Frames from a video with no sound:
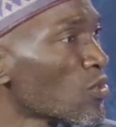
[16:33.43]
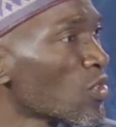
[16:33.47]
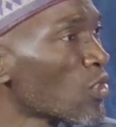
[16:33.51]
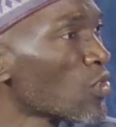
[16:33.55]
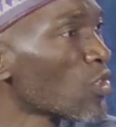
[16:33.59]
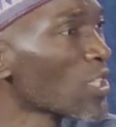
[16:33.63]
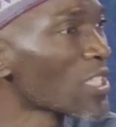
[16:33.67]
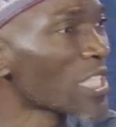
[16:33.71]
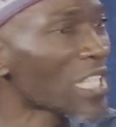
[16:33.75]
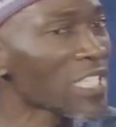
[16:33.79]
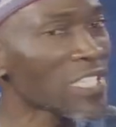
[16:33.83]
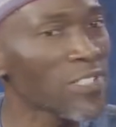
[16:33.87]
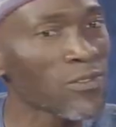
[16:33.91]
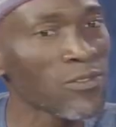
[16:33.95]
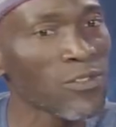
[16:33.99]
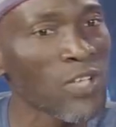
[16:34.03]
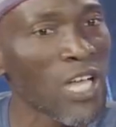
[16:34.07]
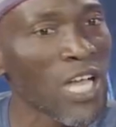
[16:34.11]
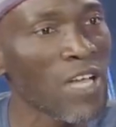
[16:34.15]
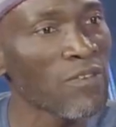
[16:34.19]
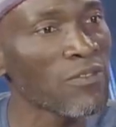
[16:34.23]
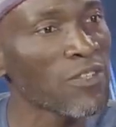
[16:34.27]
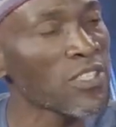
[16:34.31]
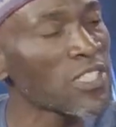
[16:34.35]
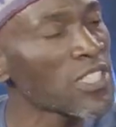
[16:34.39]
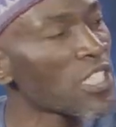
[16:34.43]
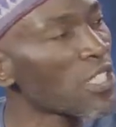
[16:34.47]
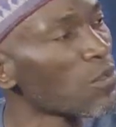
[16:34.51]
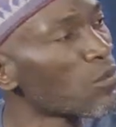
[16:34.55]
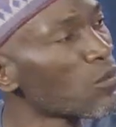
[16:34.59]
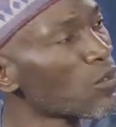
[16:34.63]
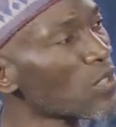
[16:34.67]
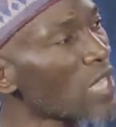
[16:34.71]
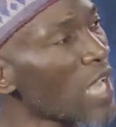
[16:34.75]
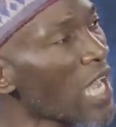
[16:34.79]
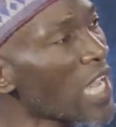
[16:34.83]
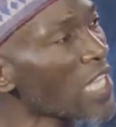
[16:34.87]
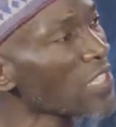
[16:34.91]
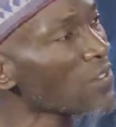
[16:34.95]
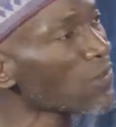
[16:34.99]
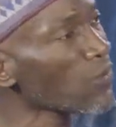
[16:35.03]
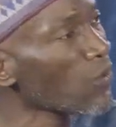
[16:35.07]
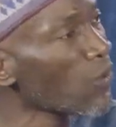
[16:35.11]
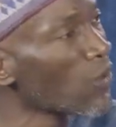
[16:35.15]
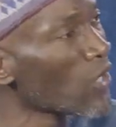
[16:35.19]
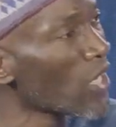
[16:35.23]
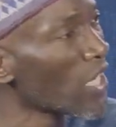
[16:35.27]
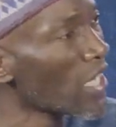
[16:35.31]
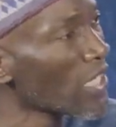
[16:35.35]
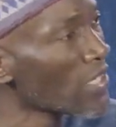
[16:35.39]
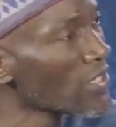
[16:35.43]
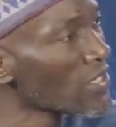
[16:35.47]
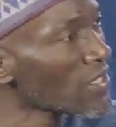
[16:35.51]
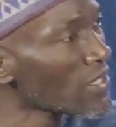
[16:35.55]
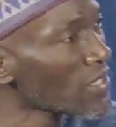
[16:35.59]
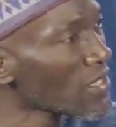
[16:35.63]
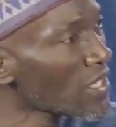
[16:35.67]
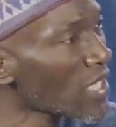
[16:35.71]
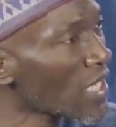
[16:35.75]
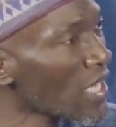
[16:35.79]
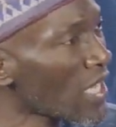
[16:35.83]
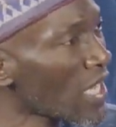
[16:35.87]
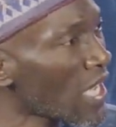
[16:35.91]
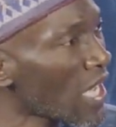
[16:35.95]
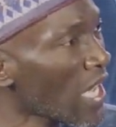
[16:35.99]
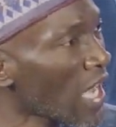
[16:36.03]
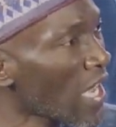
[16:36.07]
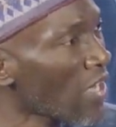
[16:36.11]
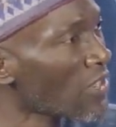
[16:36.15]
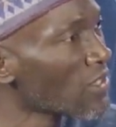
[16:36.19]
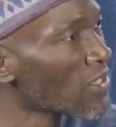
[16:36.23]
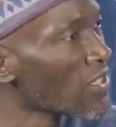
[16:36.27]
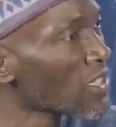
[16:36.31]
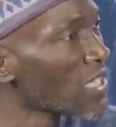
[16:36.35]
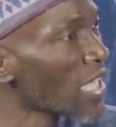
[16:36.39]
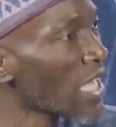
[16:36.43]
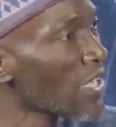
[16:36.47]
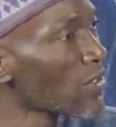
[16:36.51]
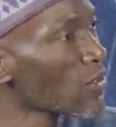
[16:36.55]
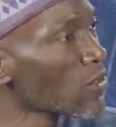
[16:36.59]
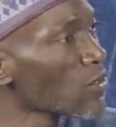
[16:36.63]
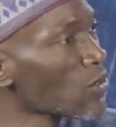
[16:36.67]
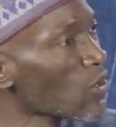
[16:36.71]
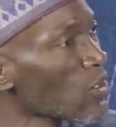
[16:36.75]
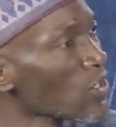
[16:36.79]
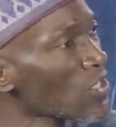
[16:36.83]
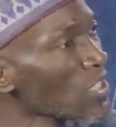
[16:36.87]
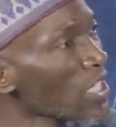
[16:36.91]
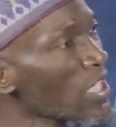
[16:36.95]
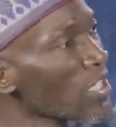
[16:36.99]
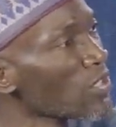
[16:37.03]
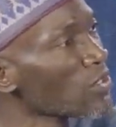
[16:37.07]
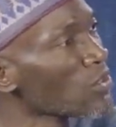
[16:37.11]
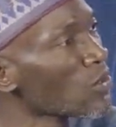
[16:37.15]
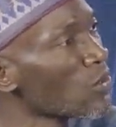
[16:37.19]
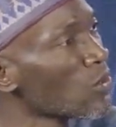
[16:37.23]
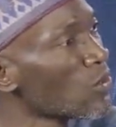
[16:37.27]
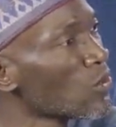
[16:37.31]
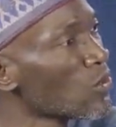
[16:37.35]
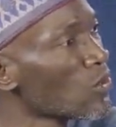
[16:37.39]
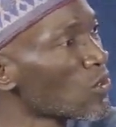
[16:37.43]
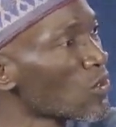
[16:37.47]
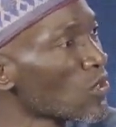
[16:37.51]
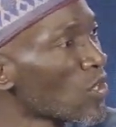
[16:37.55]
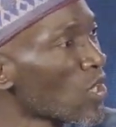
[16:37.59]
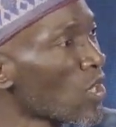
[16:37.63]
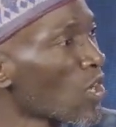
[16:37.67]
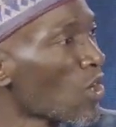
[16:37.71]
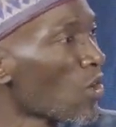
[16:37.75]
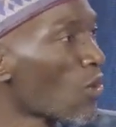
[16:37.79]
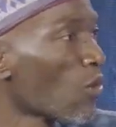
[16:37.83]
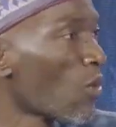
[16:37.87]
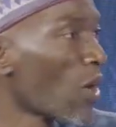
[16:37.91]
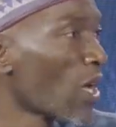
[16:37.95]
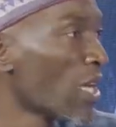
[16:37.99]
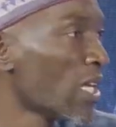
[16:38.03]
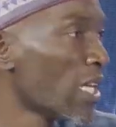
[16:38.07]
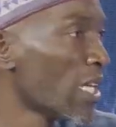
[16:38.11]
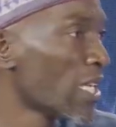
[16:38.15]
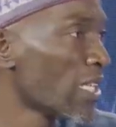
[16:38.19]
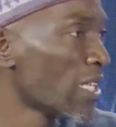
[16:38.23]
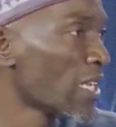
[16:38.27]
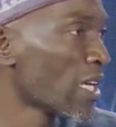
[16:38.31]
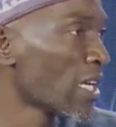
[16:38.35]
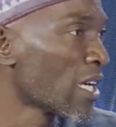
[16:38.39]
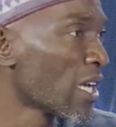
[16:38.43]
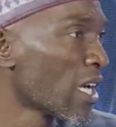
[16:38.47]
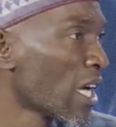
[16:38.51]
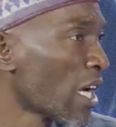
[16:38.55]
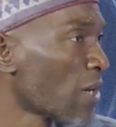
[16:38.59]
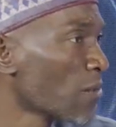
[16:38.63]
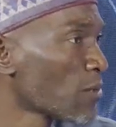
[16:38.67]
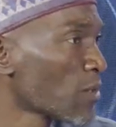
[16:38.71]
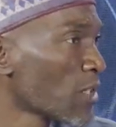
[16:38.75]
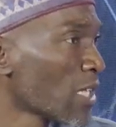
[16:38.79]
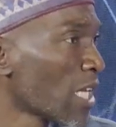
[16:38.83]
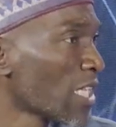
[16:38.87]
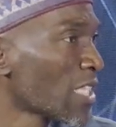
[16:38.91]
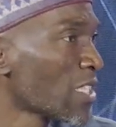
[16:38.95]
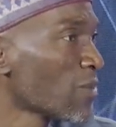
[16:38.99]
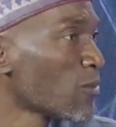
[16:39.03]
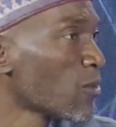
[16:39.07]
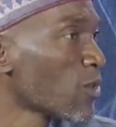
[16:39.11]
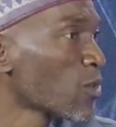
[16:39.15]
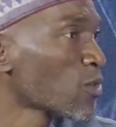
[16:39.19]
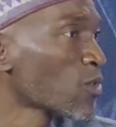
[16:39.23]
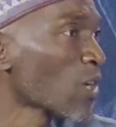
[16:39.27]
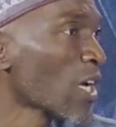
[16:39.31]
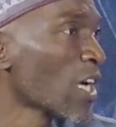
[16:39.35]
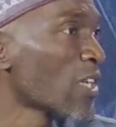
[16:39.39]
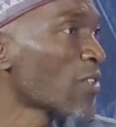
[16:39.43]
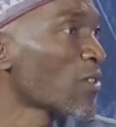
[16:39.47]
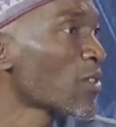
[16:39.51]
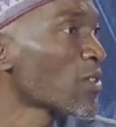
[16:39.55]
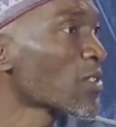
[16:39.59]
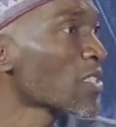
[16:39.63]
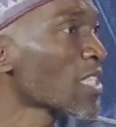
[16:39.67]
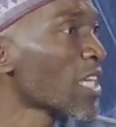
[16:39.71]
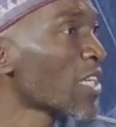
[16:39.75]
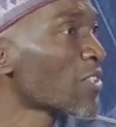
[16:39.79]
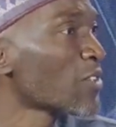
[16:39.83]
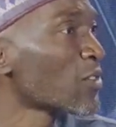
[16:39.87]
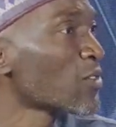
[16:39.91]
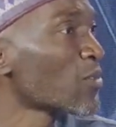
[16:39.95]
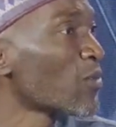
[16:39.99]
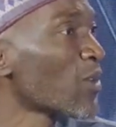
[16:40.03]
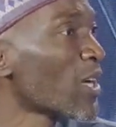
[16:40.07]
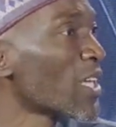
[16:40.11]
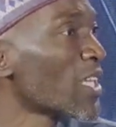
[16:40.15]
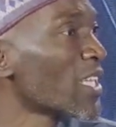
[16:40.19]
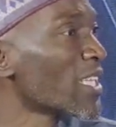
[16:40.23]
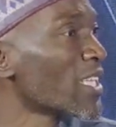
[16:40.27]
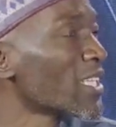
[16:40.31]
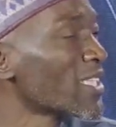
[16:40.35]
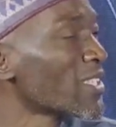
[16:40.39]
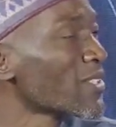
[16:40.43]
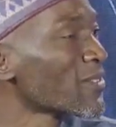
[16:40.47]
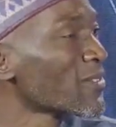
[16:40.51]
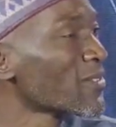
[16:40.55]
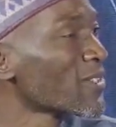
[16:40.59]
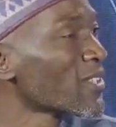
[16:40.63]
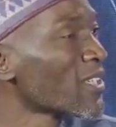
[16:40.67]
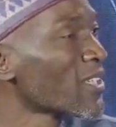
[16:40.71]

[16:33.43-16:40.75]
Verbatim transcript: So it's just as if you have a table that has 4 legs and decide to just exclude 1 leg. I'm sure that table also cannot stand on 1 leg.